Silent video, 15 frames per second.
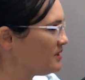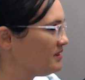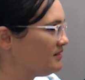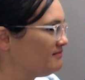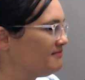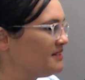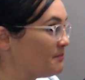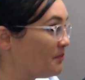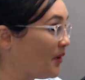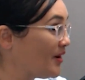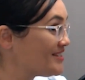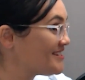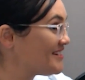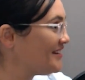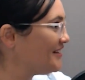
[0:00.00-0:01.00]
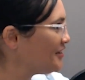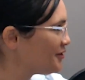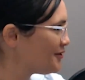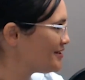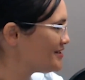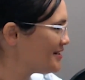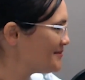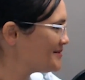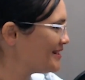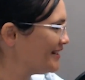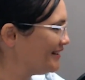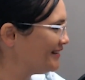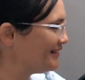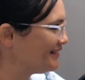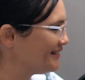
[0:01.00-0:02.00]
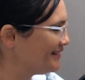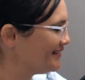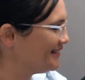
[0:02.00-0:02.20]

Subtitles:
when your mind's getting three steps ahead?